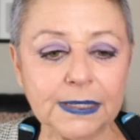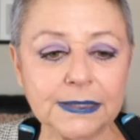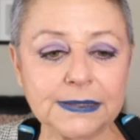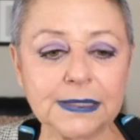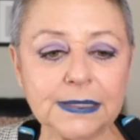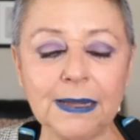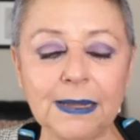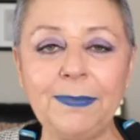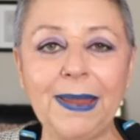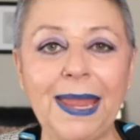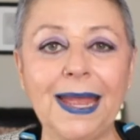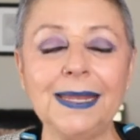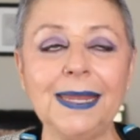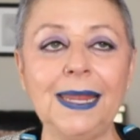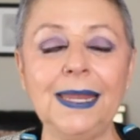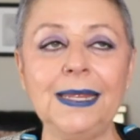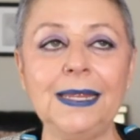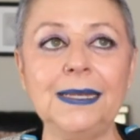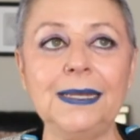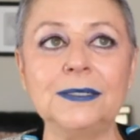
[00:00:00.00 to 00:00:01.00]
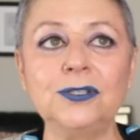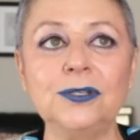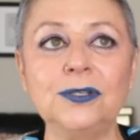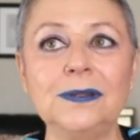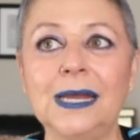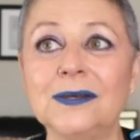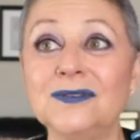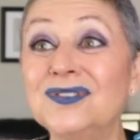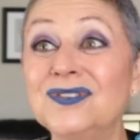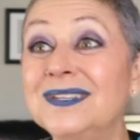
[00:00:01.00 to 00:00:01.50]
back in
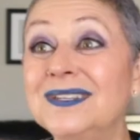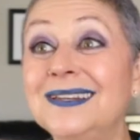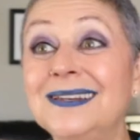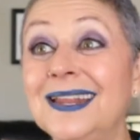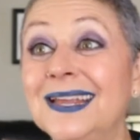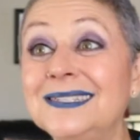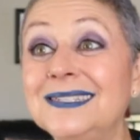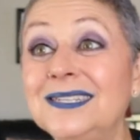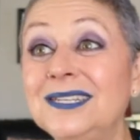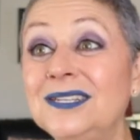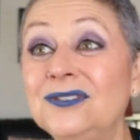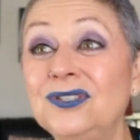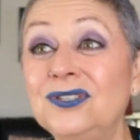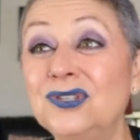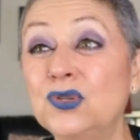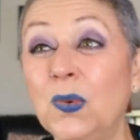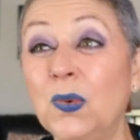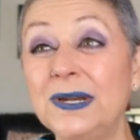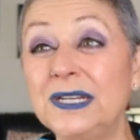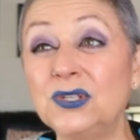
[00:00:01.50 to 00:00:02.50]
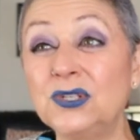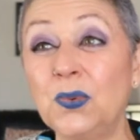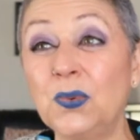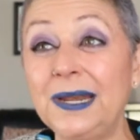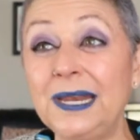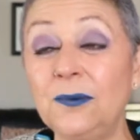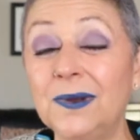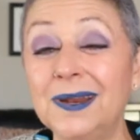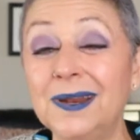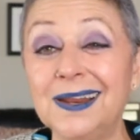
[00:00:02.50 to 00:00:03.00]
2019 to
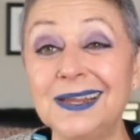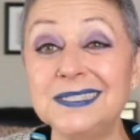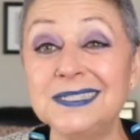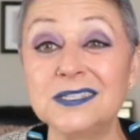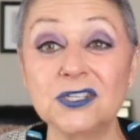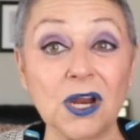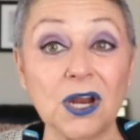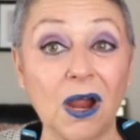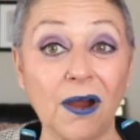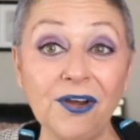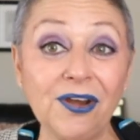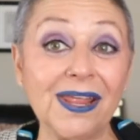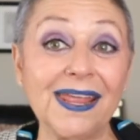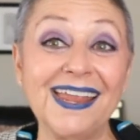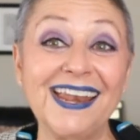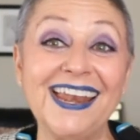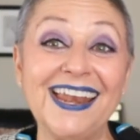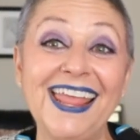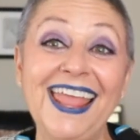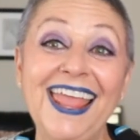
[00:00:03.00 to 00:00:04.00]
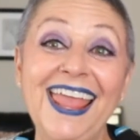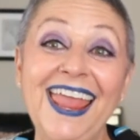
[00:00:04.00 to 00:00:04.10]
2020 when I started.